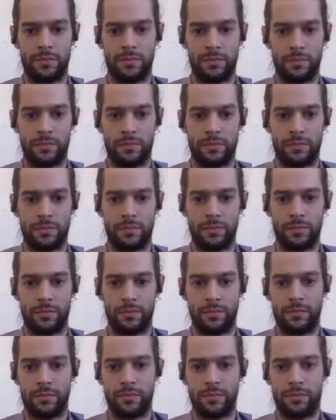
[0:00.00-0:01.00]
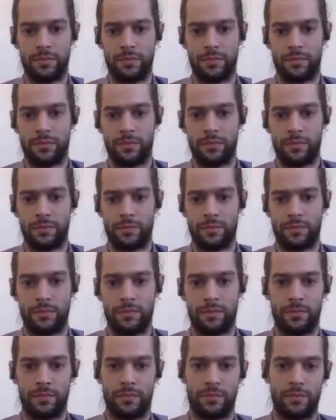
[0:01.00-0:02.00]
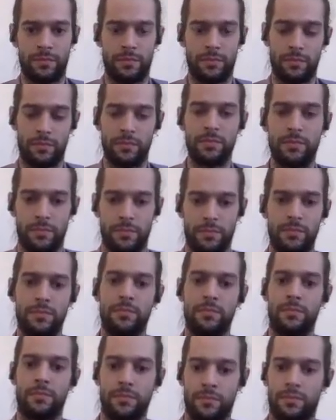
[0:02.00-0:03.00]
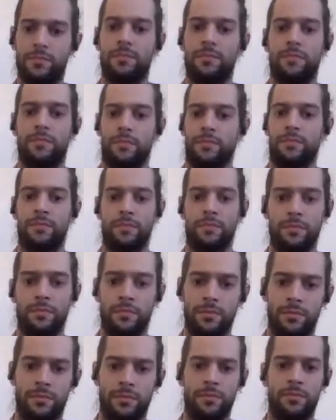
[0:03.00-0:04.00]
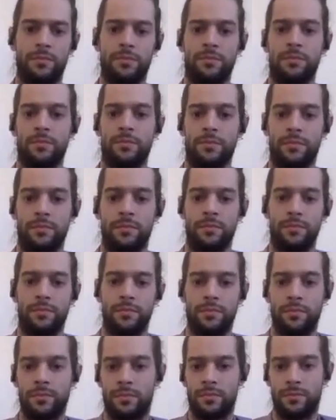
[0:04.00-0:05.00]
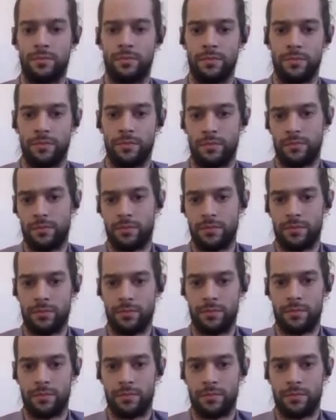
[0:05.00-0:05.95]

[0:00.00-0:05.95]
This person isn't speaking.